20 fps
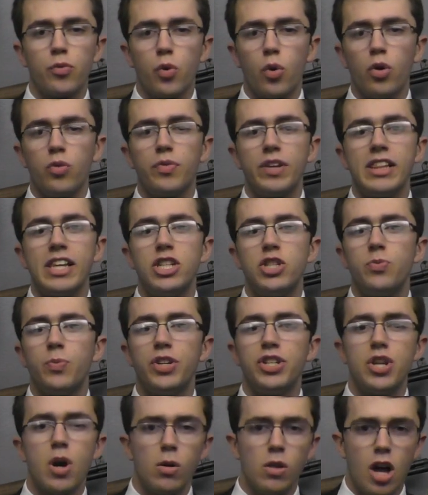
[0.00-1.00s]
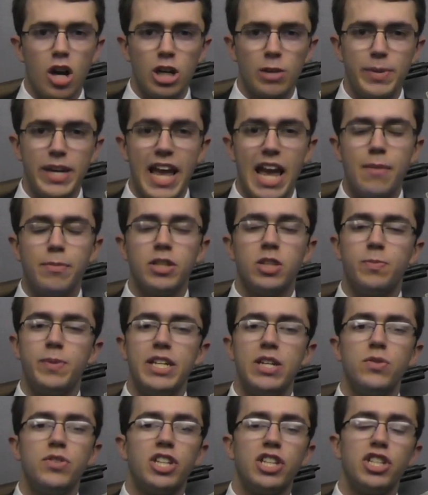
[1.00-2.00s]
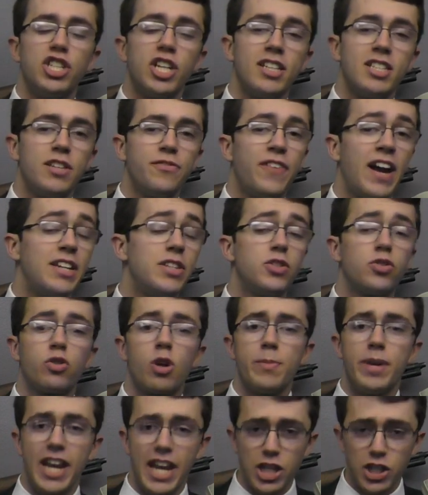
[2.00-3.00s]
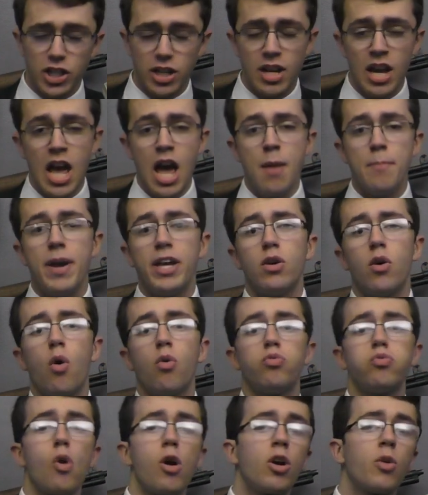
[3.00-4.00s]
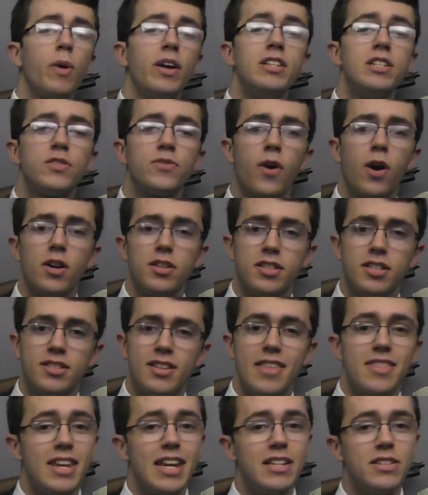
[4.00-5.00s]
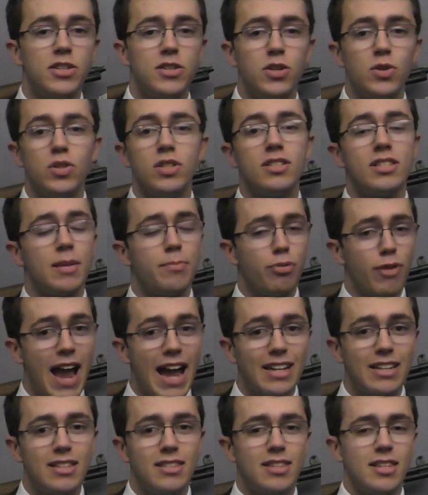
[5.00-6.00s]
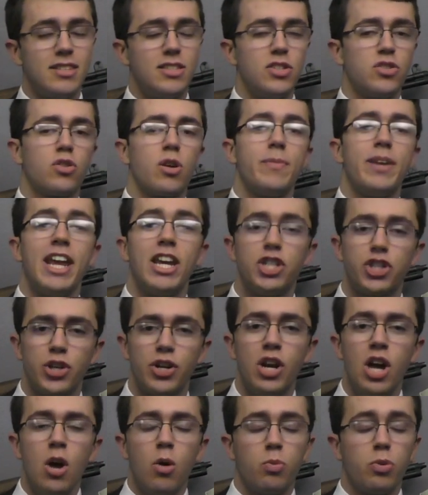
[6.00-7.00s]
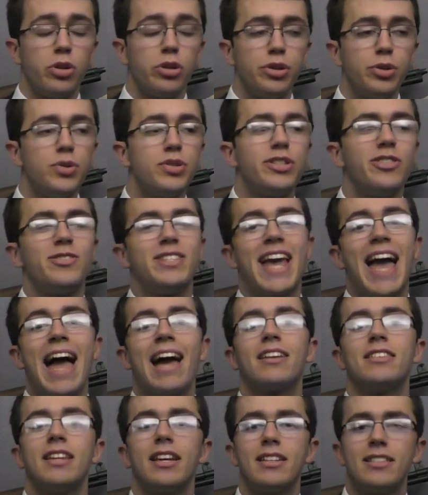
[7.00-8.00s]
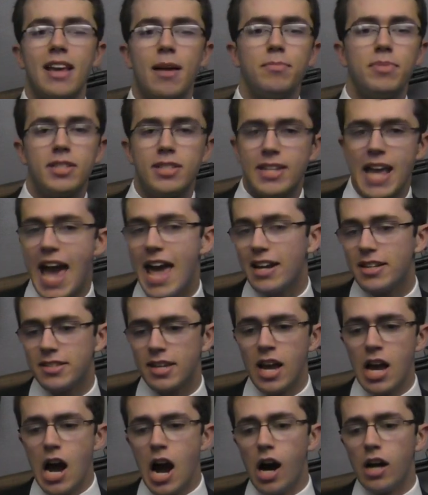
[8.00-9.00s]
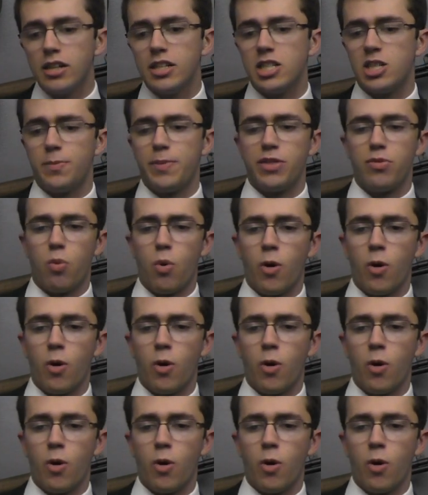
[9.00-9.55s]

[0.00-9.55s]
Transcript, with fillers: rule, religion would no longer be able to be used to justify discrimination. Beto O'Rourke went as far as to say that institutions that practice this discrimination will lose their tax-exempt status. Elizabeth